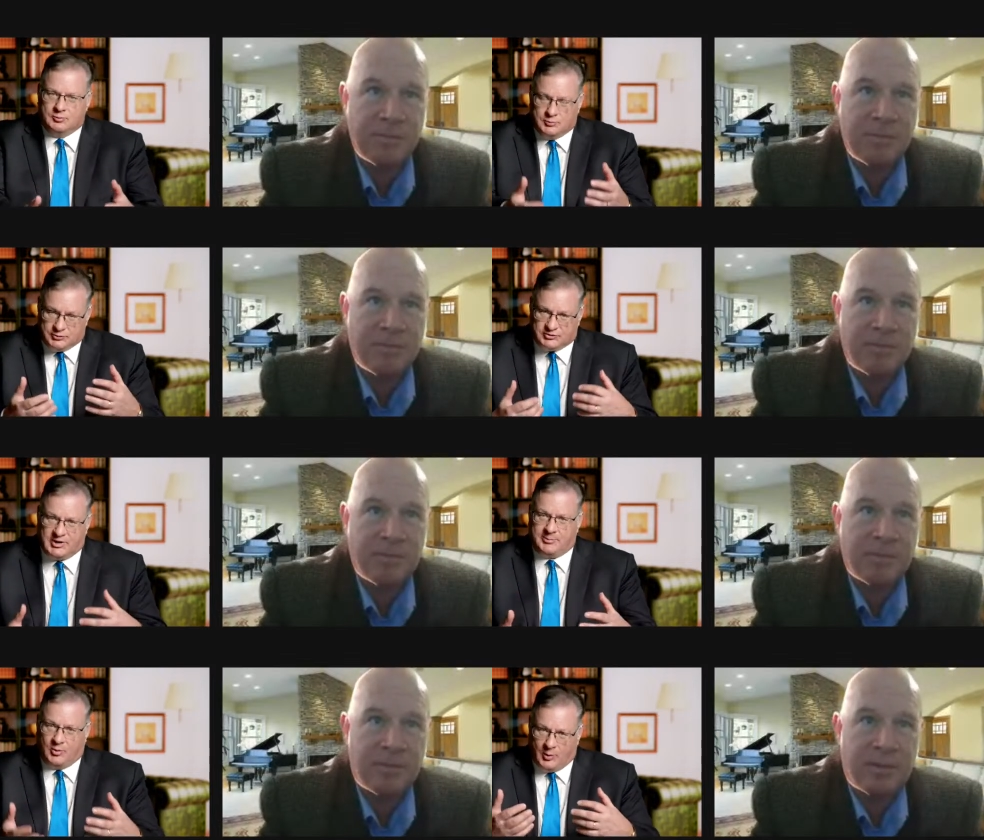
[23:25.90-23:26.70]

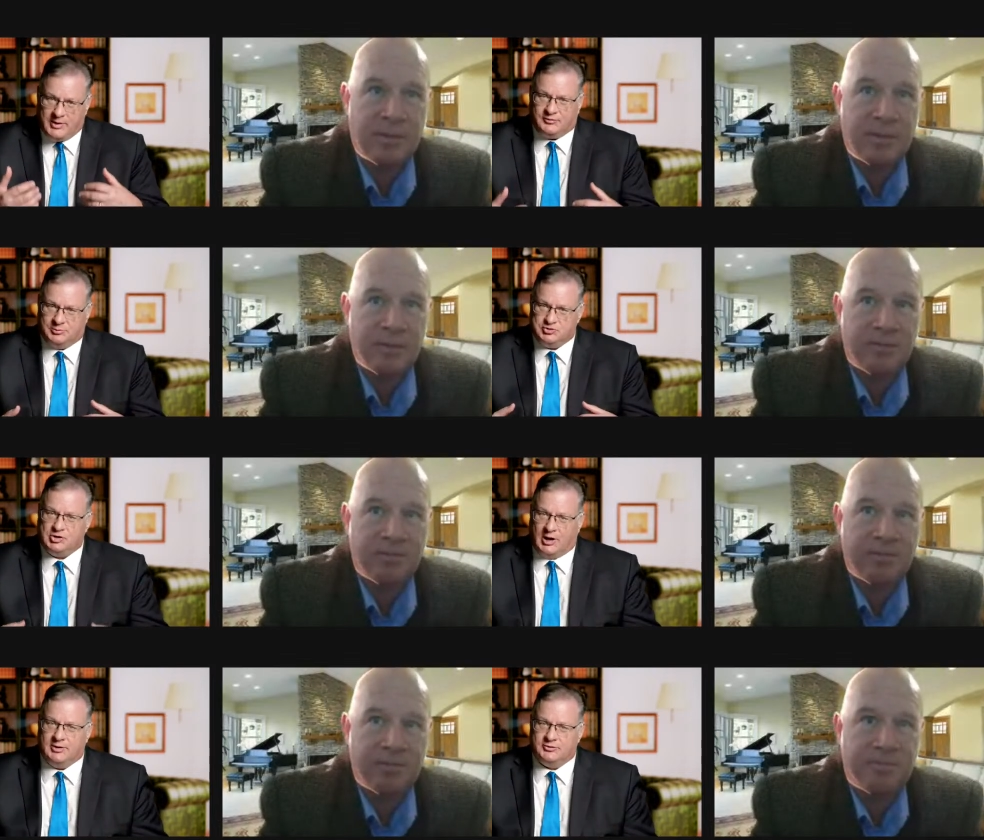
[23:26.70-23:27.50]
Speaker 1: step away from
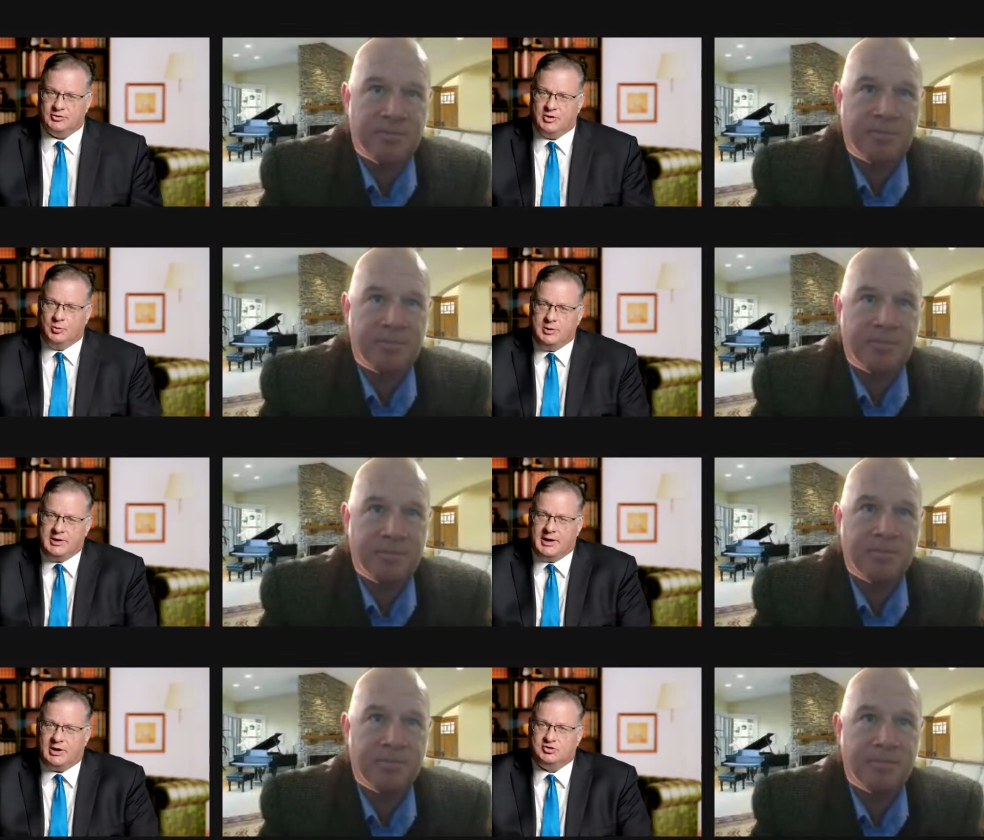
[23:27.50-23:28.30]
china so that we
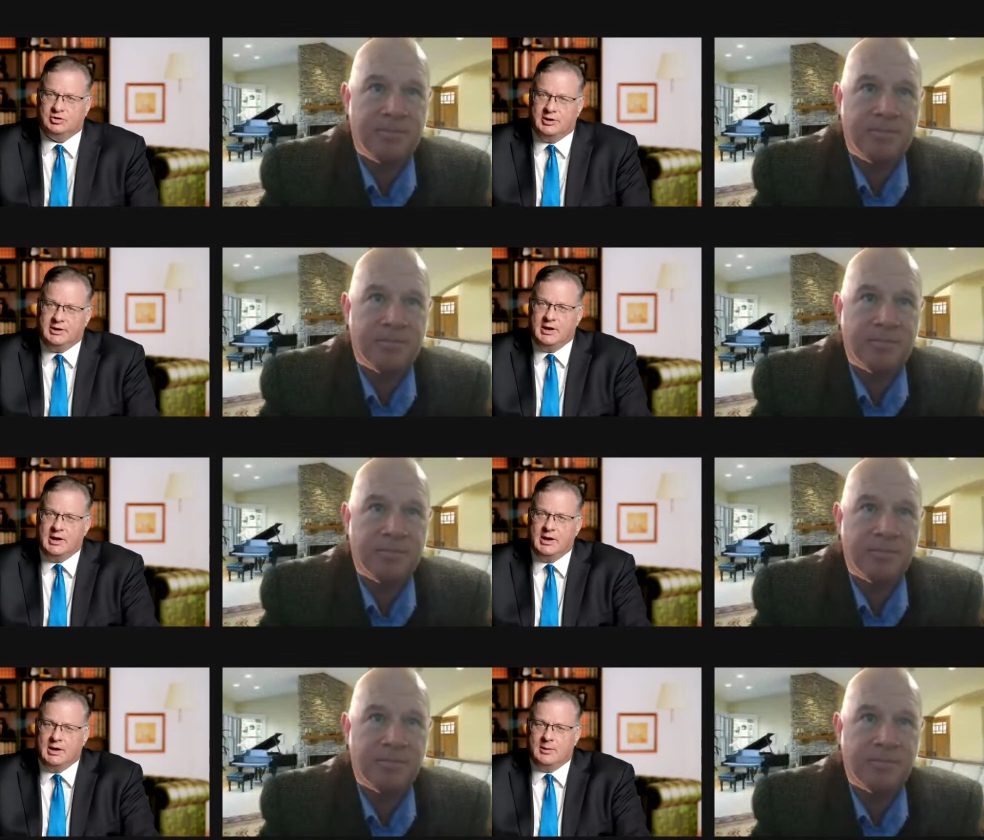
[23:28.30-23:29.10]
can actually
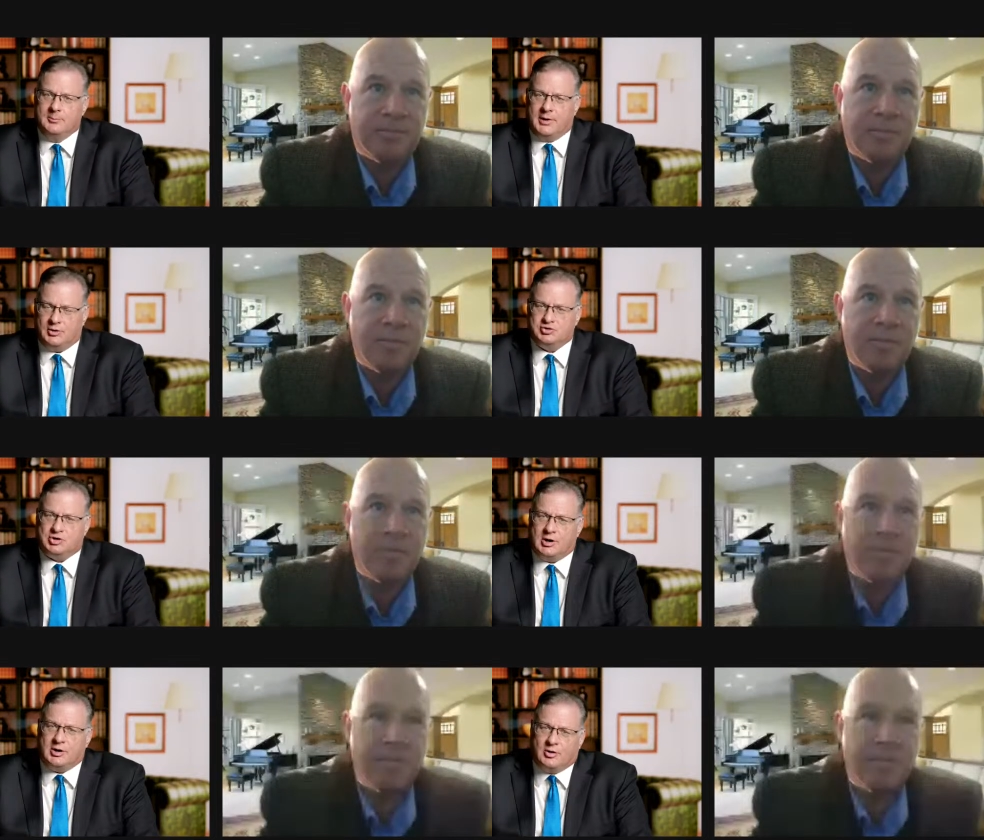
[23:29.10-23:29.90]
better
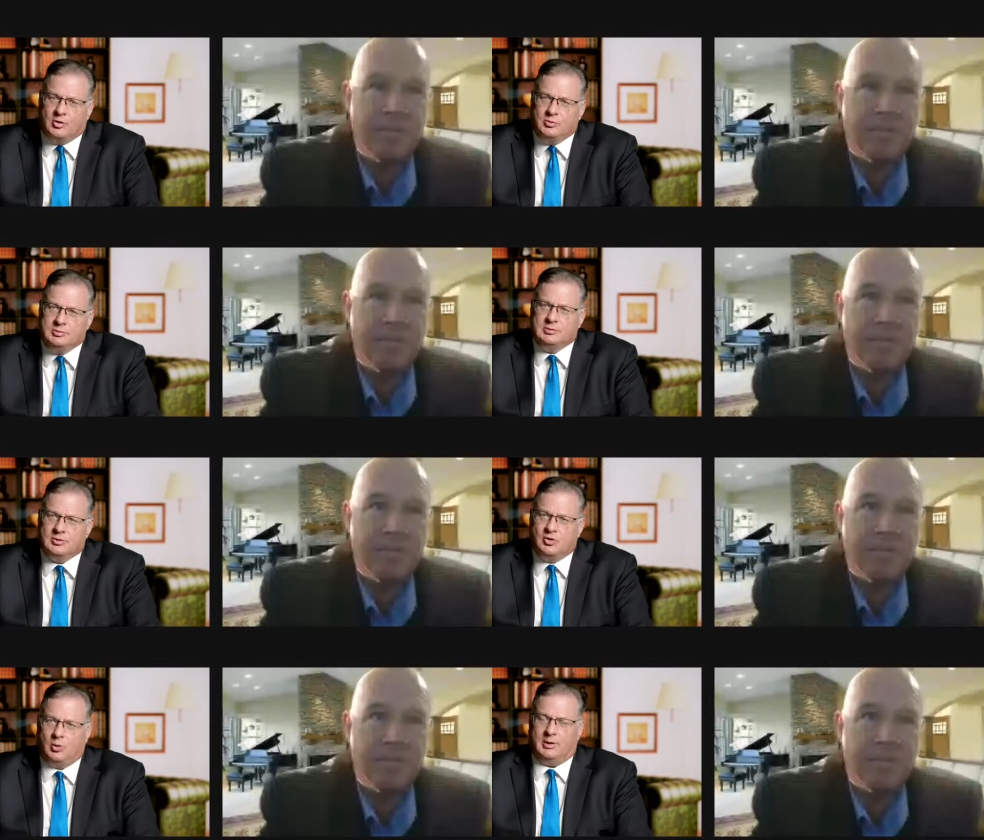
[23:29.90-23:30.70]
chart our own
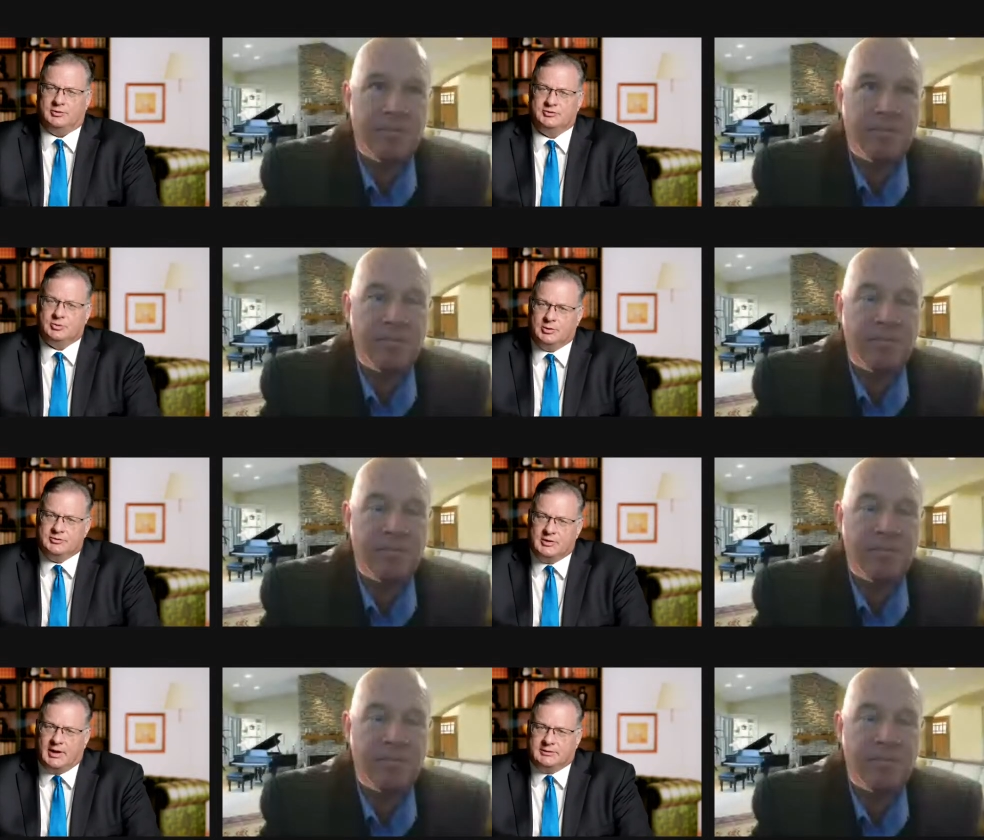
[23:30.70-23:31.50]
course, or
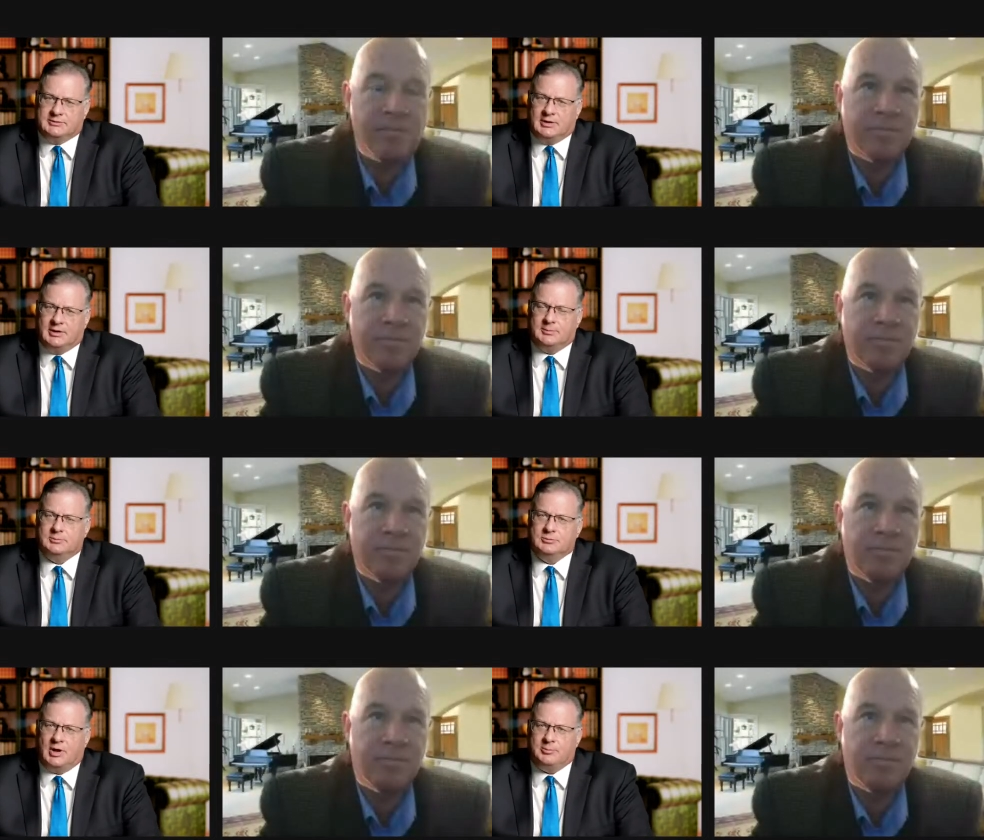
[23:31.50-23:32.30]
is that uh,
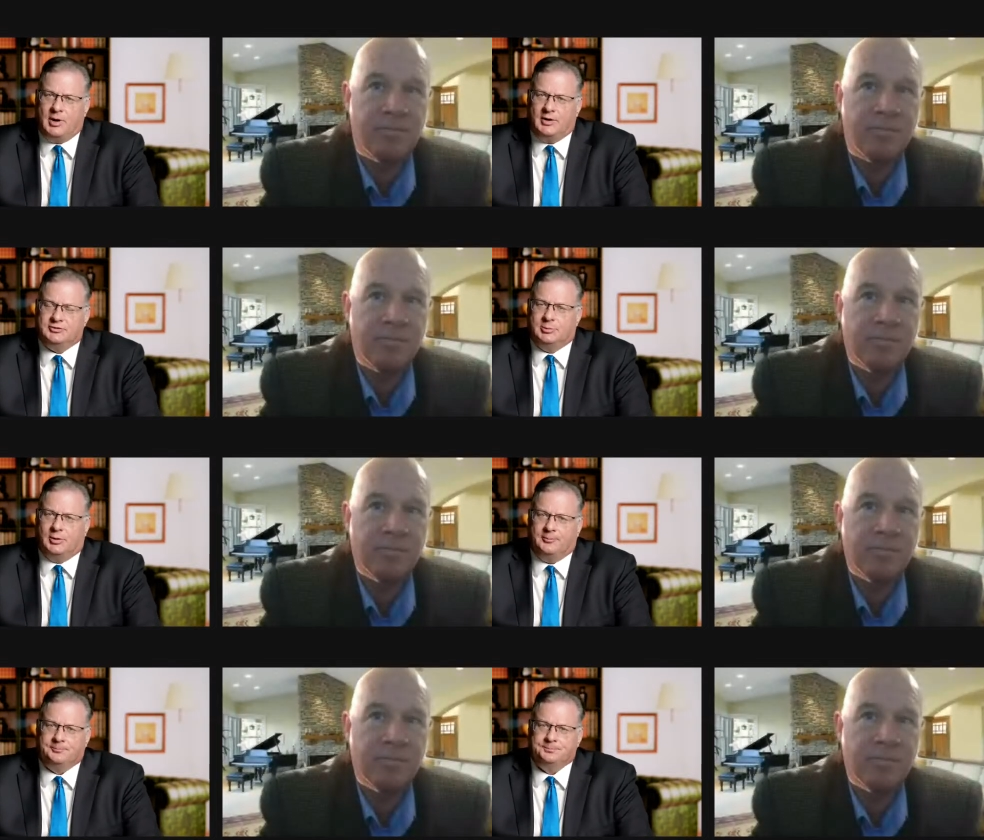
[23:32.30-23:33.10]
not
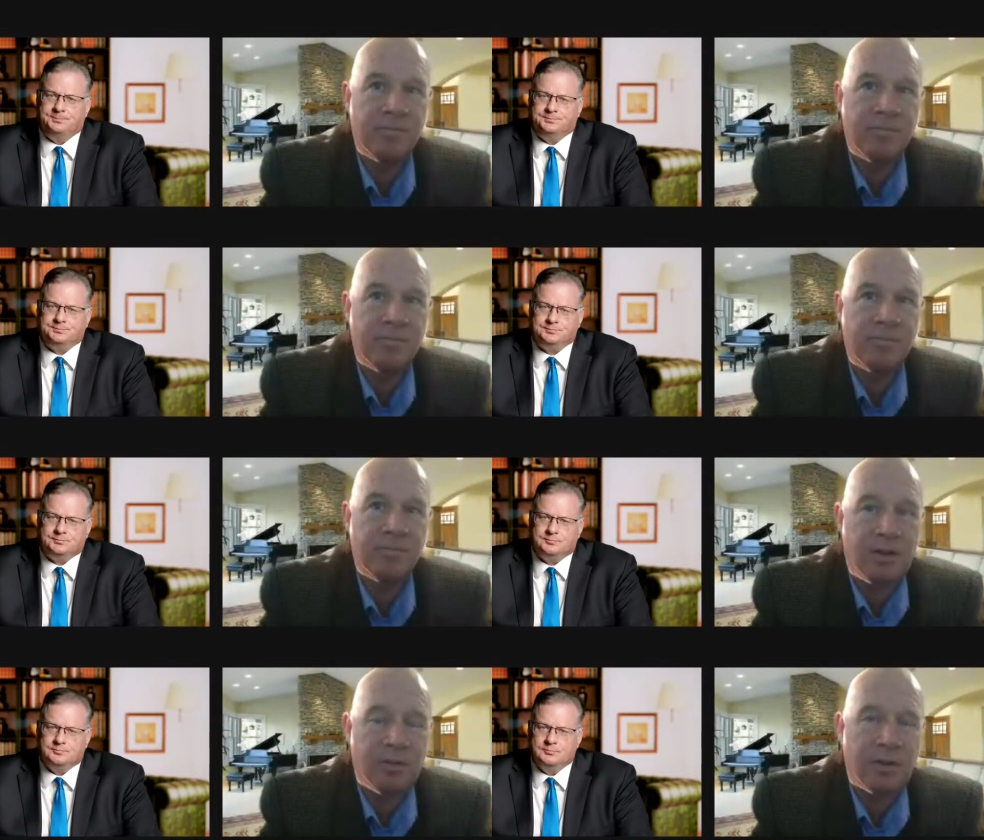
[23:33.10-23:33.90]
possible?
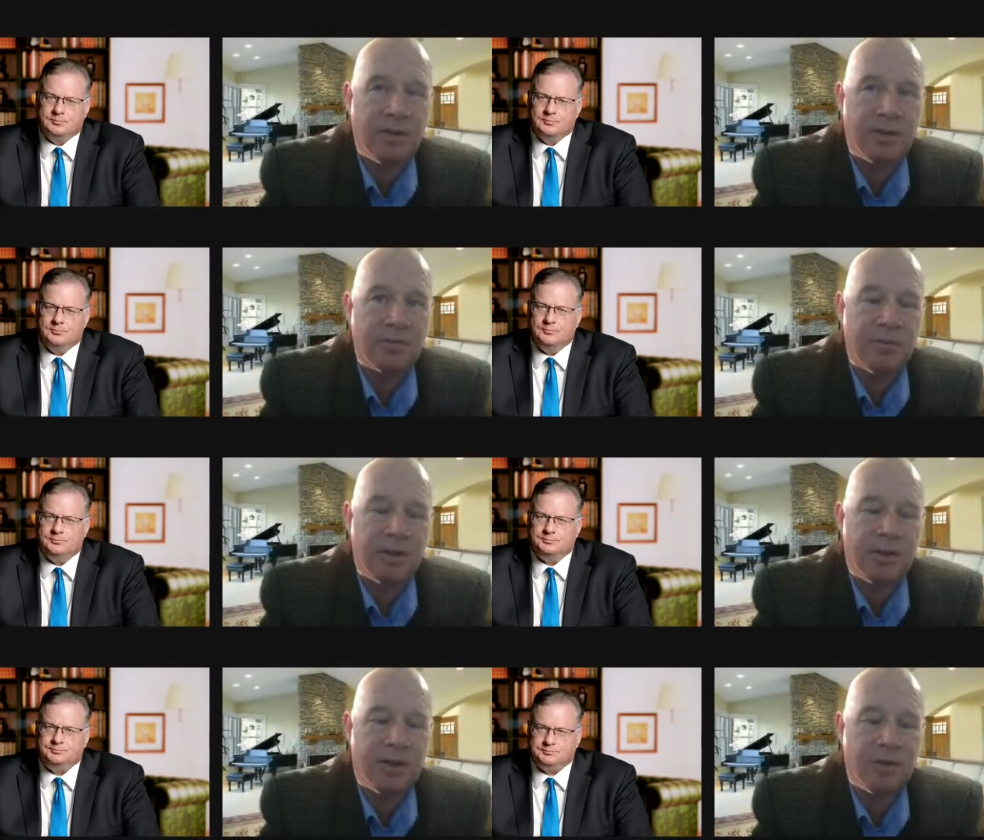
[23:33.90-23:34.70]
Well, I think right
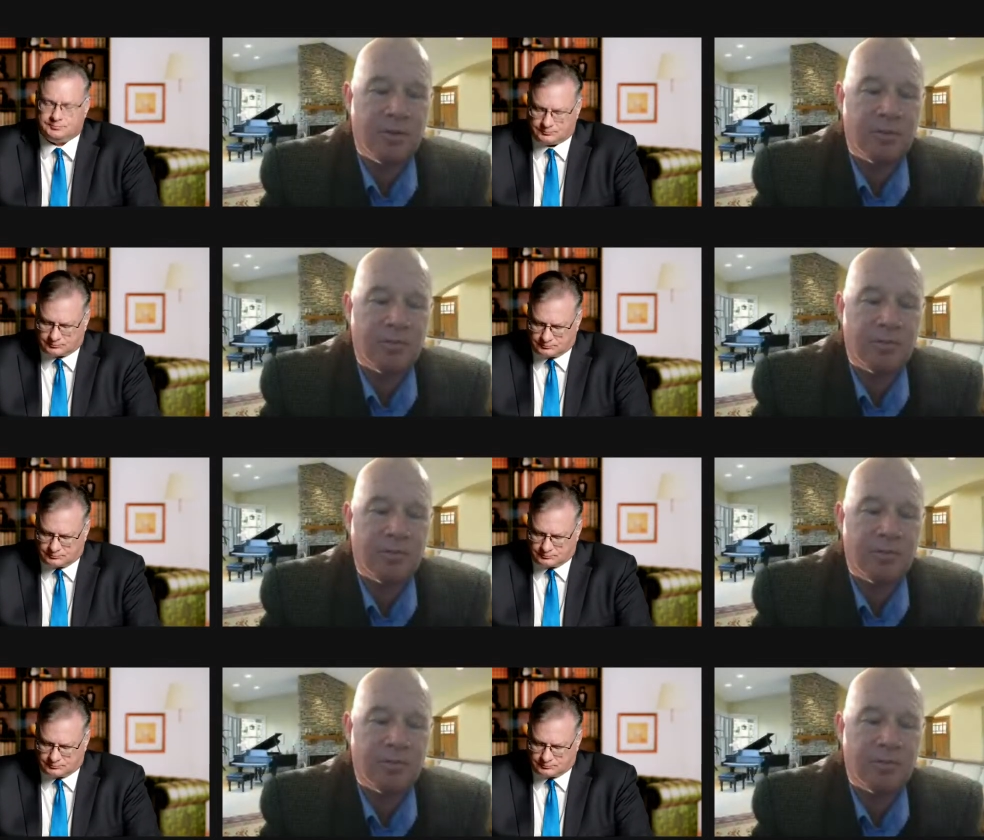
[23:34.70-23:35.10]
now,